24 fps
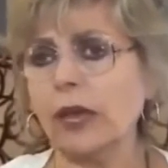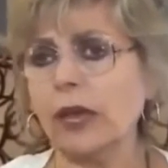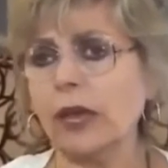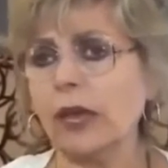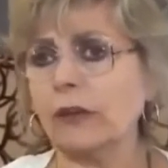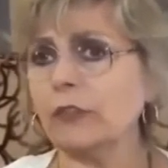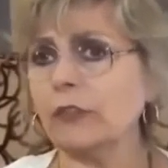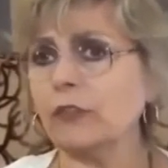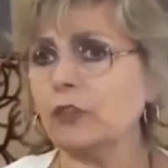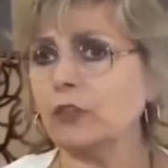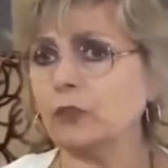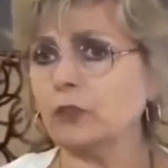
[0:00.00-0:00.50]
You
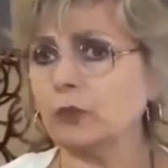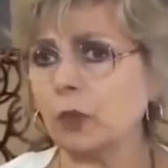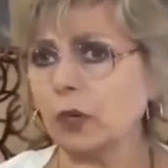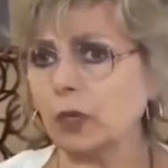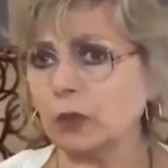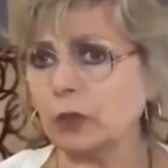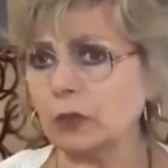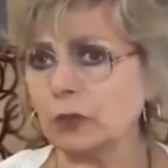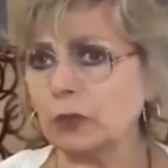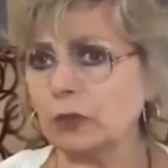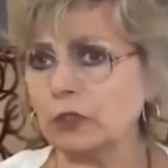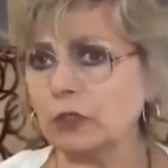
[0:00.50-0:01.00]
add the
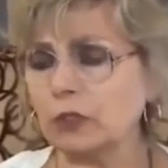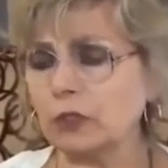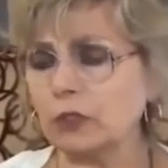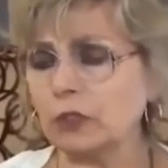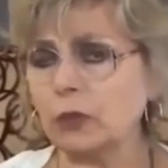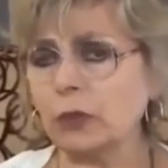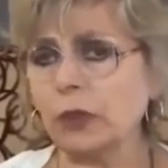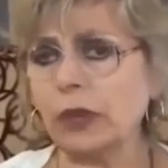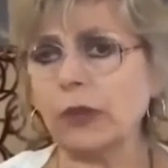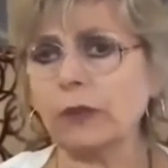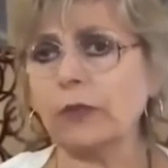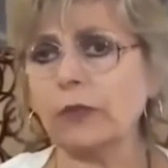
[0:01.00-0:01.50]

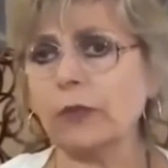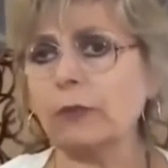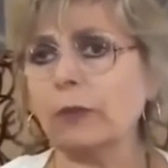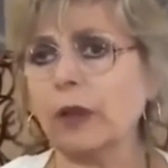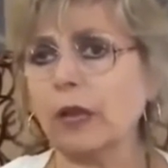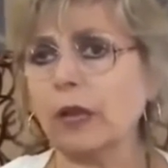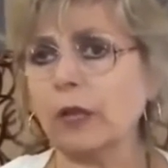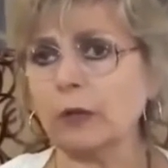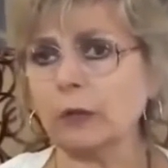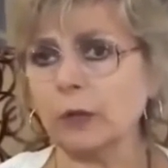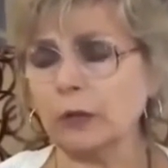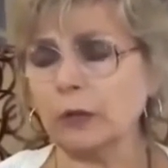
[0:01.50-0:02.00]
drones, you add the
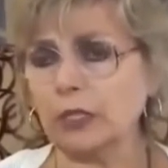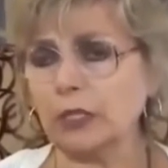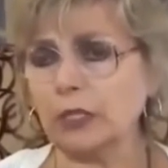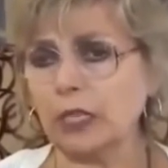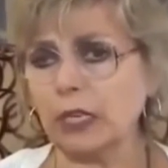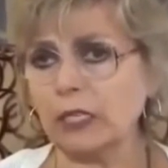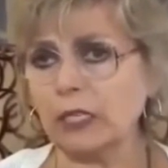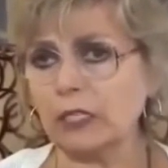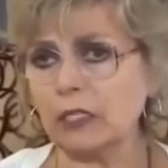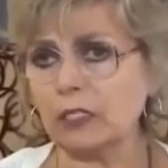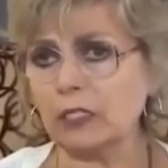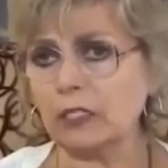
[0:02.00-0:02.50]

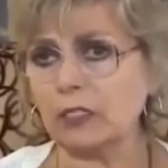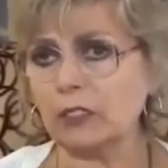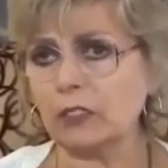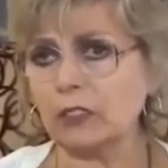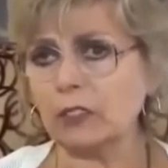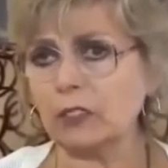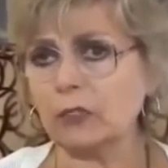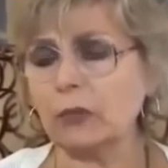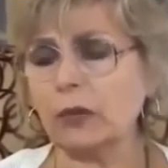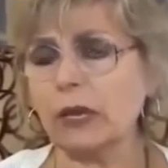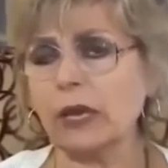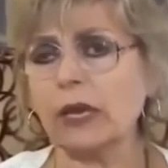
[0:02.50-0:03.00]

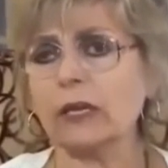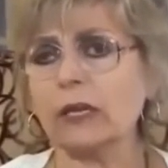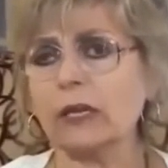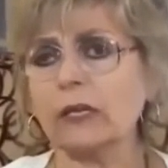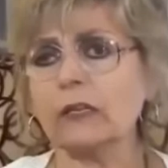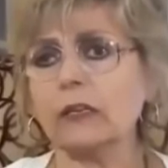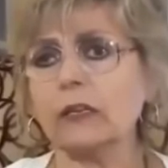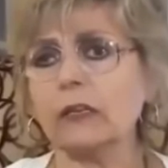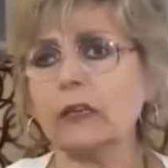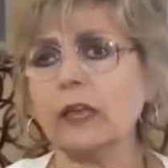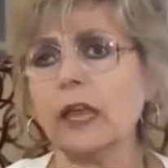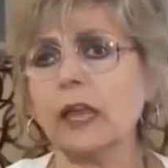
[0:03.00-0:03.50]
microdust, you
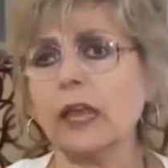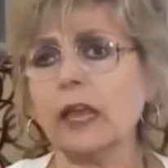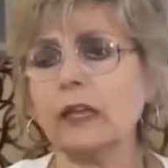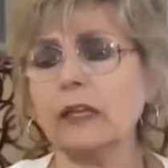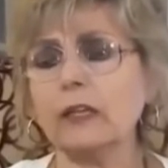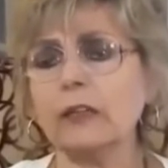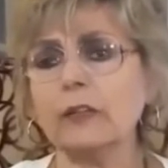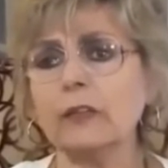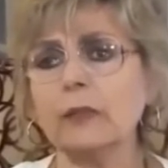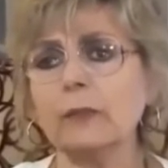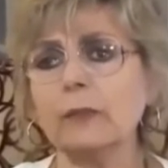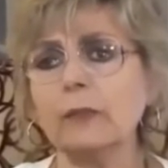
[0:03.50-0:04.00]
add
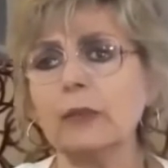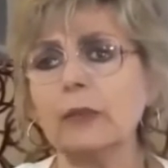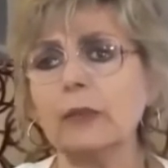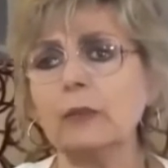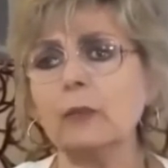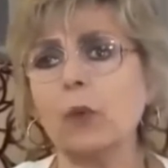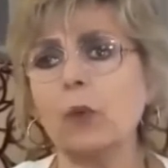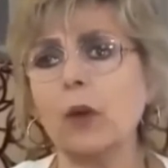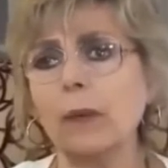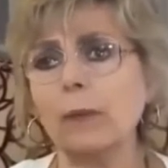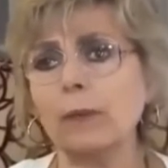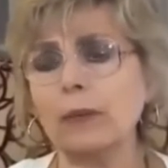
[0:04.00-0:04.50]
in the
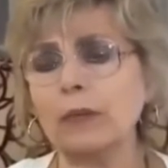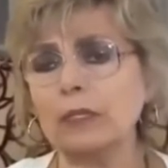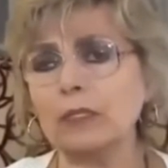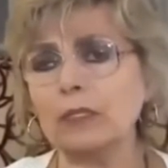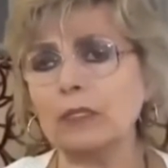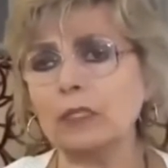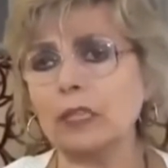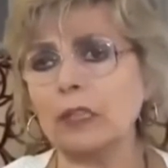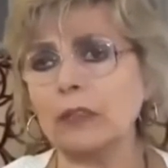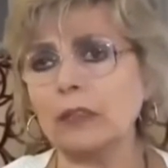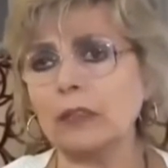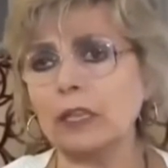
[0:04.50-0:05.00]
beam
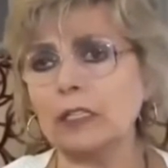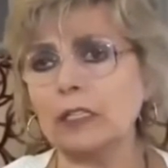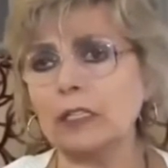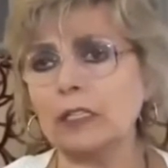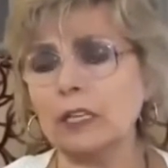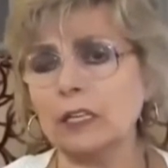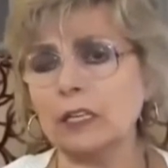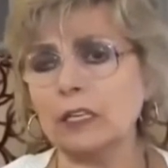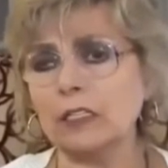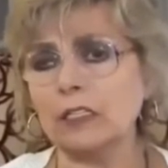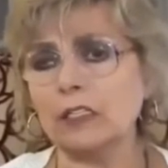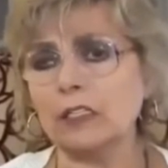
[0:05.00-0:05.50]
weapons that they
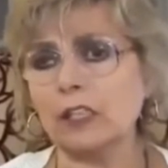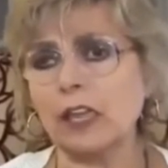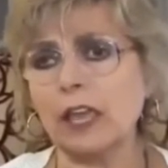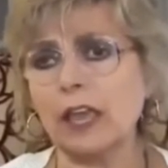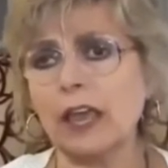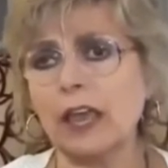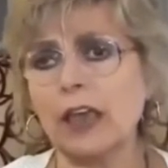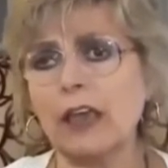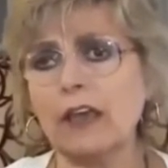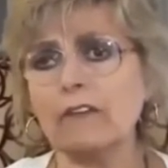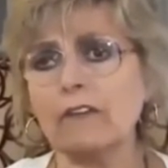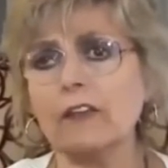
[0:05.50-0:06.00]
tell us
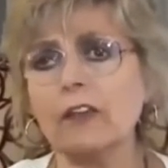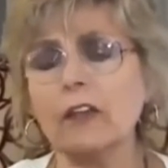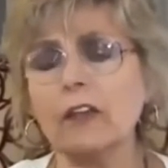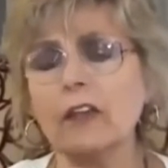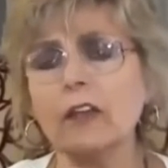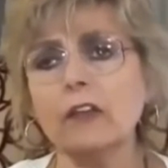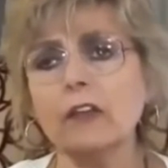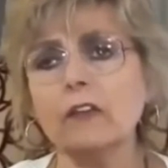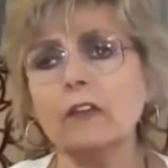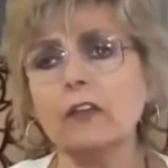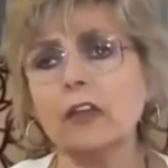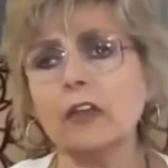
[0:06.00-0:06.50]
they have.
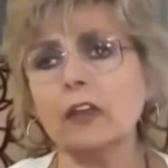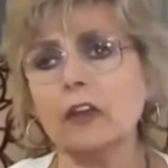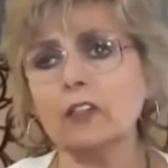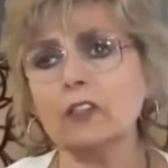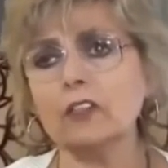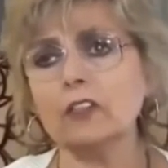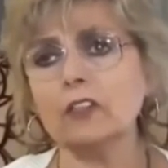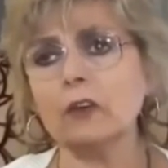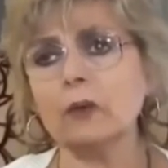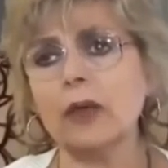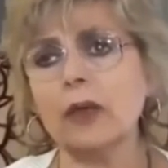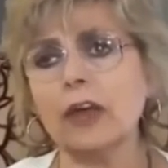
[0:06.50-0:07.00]
They
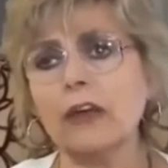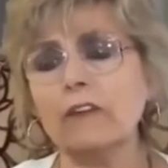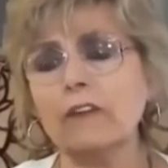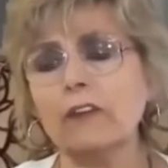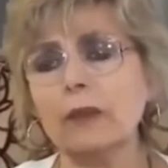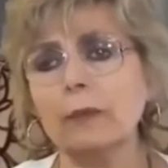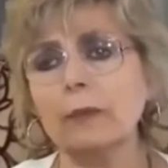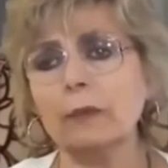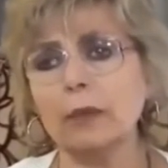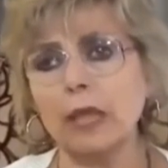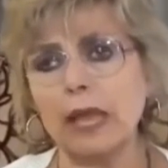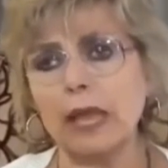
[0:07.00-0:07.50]
also
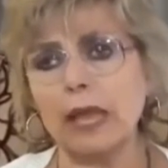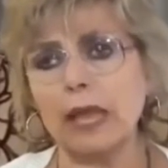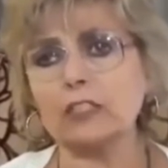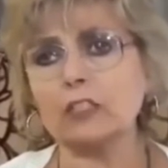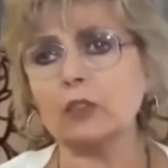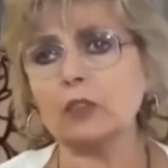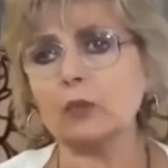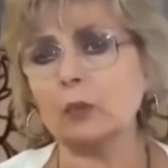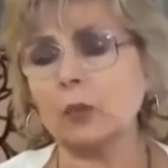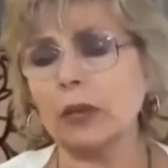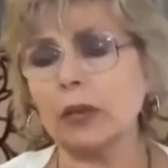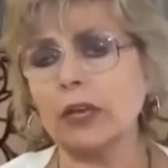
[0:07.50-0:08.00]
have a
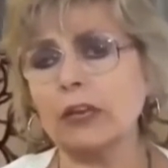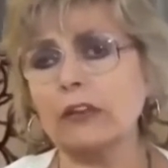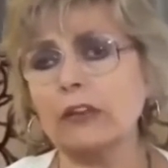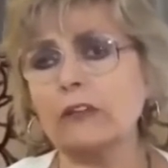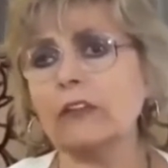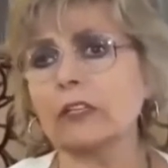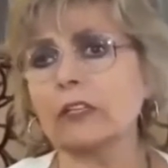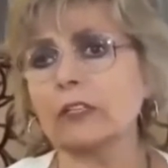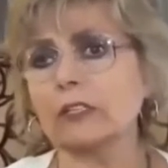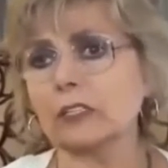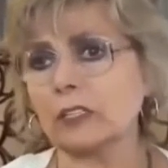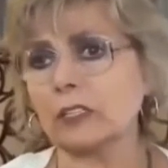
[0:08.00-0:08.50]
blast
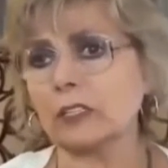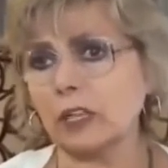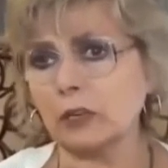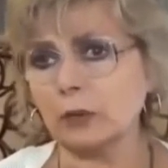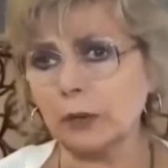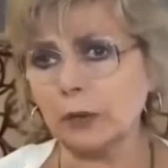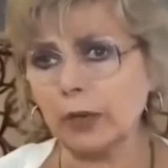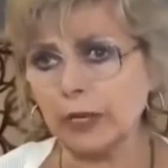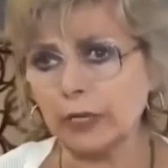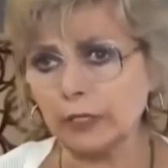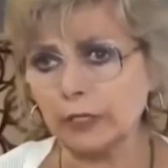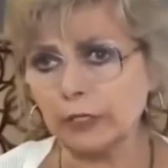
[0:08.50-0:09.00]
wave
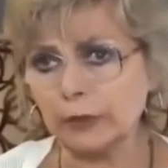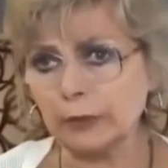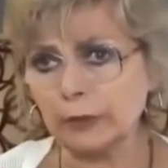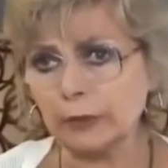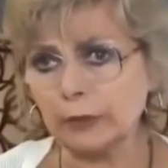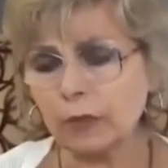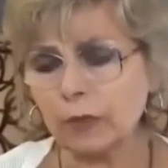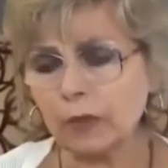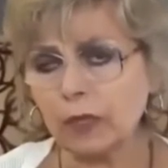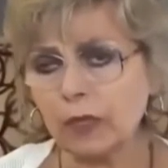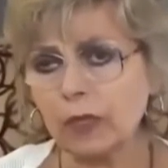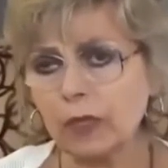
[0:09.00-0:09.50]

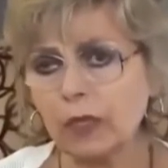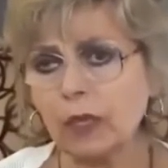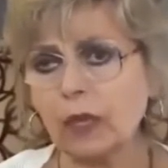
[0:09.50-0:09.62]
accelerator.